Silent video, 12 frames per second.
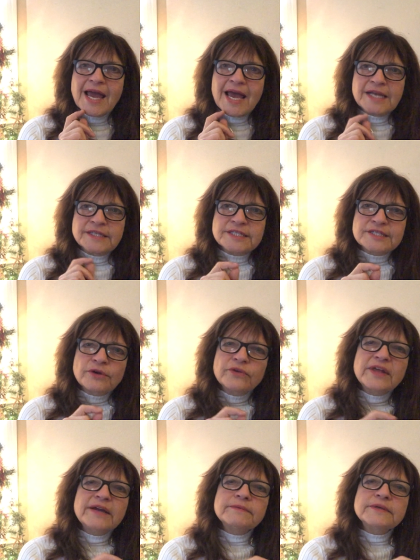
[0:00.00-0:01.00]
And so
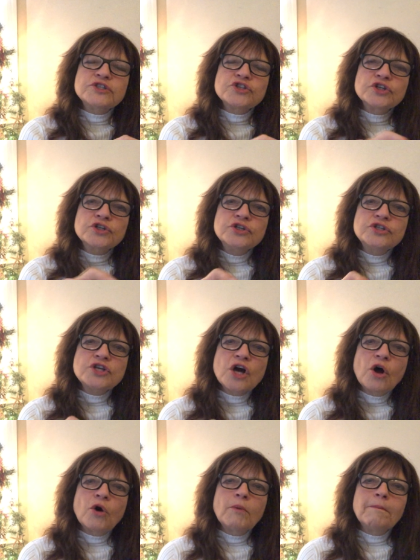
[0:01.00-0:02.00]
they returned
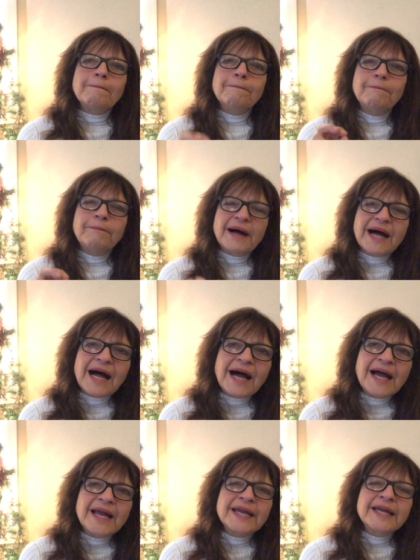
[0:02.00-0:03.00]
home
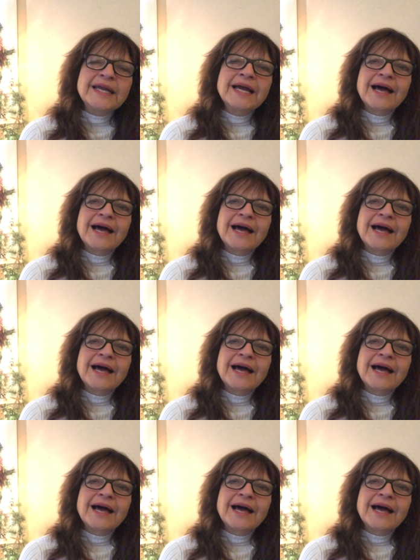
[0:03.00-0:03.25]
by